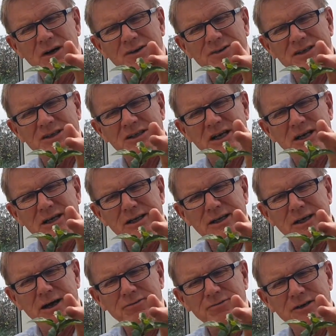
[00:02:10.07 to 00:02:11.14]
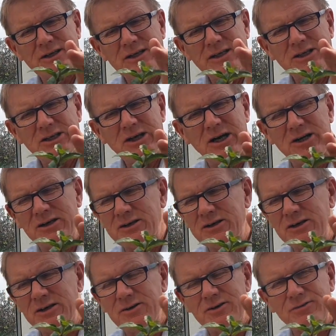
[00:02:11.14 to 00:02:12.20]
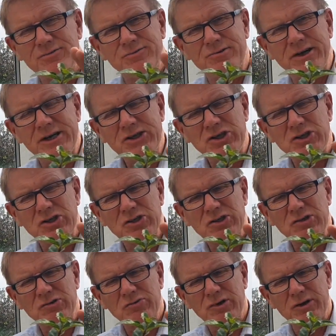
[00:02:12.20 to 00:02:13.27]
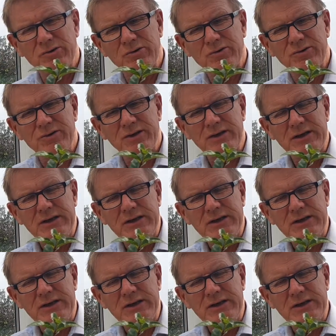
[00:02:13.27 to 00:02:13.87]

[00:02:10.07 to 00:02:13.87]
this lovely young fresh growth.